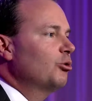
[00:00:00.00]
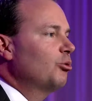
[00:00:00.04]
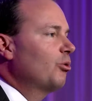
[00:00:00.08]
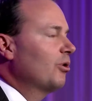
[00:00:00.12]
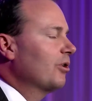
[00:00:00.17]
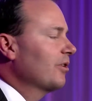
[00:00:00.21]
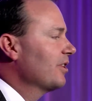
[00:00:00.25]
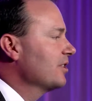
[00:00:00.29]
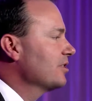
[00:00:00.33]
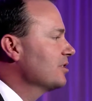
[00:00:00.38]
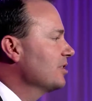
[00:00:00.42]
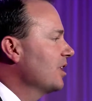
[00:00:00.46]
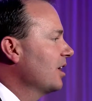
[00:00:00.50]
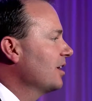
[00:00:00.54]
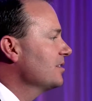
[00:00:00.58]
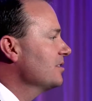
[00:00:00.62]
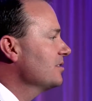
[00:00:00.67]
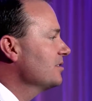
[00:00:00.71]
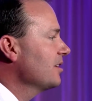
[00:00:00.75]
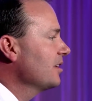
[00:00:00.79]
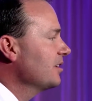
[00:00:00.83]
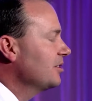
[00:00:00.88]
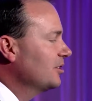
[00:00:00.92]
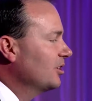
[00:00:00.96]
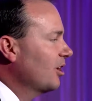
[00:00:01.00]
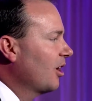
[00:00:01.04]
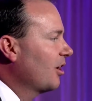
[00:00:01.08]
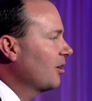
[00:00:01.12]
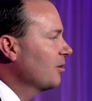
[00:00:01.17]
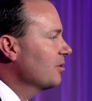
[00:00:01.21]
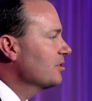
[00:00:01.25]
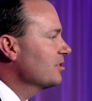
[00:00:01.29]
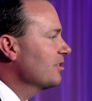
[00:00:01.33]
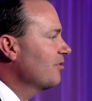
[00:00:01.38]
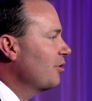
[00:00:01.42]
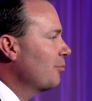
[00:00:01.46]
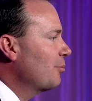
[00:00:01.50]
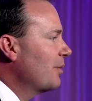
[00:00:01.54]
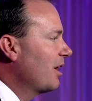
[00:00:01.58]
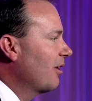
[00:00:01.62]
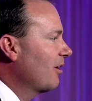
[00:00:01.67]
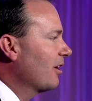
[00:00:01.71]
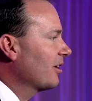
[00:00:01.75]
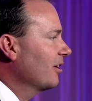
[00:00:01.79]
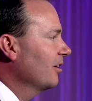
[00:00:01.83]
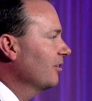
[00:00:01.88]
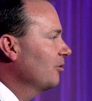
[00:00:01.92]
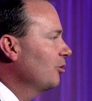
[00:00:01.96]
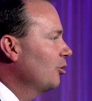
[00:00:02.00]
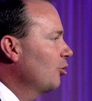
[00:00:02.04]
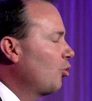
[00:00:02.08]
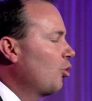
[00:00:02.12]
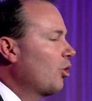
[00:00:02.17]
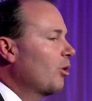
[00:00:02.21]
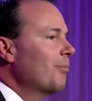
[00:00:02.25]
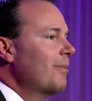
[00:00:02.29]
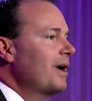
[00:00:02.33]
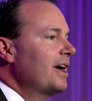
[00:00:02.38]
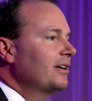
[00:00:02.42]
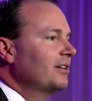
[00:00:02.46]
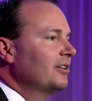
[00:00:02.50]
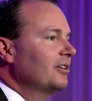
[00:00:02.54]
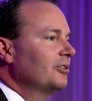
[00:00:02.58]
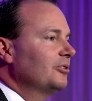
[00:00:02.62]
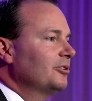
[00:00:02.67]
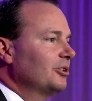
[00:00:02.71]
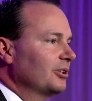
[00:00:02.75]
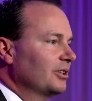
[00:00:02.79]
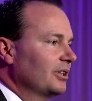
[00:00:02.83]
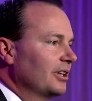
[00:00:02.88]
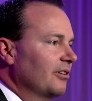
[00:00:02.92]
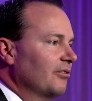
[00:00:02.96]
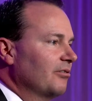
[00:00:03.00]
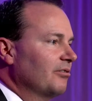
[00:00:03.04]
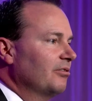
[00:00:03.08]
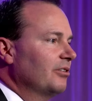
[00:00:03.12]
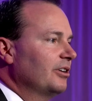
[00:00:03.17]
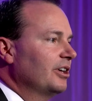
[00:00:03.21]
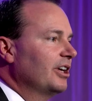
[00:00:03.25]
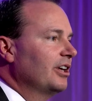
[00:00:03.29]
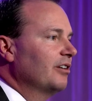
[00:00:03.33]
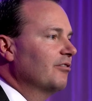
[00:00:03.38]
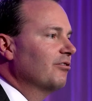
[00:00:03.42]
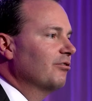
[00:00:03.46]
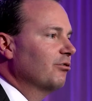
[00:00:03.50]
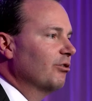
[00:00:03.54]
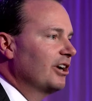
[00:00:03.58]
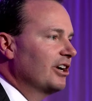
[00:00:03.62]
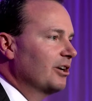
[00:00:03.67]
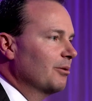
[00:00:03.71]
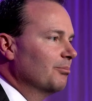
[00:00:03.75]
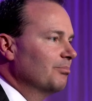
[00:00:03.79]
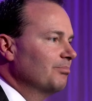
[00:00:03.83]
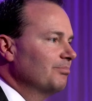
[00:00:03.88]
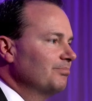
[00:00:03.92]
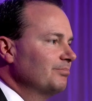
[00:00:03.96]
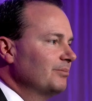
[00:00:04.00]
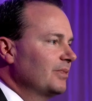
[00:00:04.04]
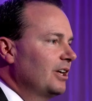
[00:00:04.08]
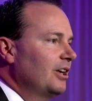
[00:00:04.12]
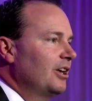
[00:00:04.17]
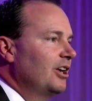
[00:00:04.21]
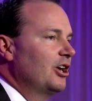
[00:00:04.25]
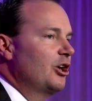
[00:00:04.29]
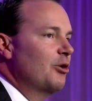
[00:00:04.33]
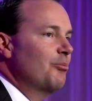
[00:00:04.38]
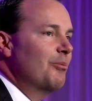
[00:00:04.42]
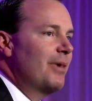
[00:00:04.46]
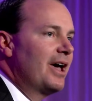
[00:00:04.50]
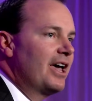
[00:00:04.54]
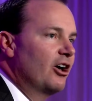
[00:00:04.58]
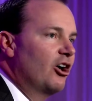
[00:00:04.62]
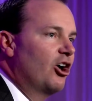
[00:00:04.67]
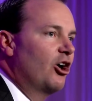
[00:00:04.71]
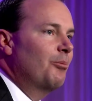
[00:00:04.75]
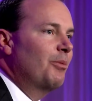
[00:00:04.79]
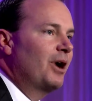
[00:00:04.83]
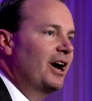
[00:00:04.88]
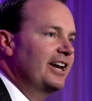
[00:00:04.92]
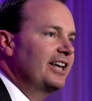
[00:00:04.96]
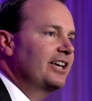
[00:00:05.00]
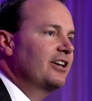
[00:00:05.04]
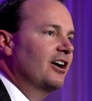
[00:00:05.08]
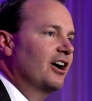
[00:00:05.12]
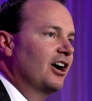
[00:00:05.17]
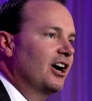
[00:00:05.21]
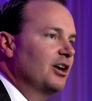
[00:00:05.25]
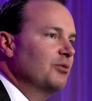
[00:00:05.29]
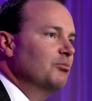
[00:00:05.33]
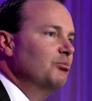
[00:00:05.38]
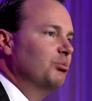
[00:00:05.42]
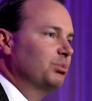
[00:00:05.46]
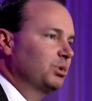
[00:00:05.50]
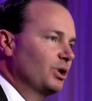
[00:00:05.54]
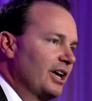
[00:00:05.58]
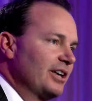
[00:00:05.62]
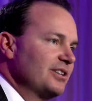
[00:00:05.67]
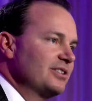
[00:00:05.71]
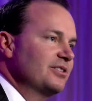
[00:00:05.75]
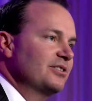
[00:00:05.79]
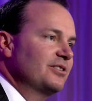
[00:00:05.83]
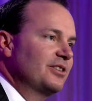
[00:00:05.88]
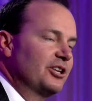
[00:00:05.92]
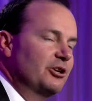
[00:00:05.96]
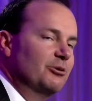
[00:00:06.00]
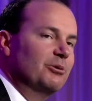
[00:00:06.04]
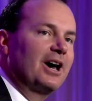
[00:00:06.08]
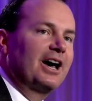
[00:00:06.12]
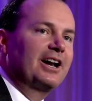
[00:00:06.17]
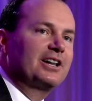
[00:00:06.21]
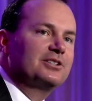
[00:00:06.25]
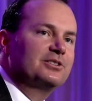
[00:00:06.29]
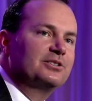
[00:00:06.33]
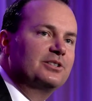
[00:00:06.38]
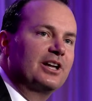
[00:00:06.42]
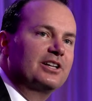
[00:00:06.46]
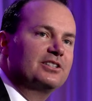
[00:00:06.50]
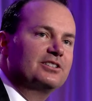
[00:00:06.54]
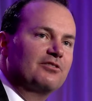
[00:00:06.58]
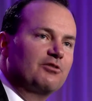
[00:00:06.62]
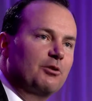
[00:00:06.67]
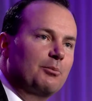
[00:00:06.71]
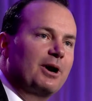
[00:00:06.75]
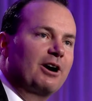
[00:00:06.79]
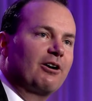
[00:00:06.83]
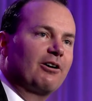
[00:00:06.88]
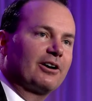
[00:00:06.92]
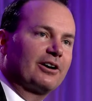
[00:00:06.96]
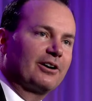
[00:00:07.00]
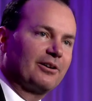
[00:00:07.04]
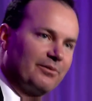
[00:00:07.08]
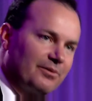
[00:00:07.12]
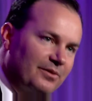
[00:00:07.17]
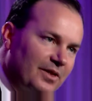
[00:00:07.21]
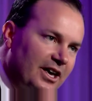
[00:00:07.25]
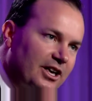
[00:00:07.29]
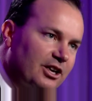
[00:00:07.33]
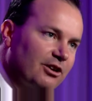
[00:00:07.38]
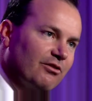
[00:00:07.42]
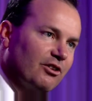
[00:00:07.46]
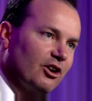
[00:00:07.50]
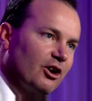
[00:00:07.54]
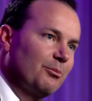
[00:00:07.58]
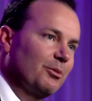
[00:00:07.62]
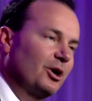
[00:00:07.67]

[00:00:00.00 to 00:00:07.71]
where the sons and daughters of America were meant to live in freedom. May Almighty God bless the United States of America. Thank you very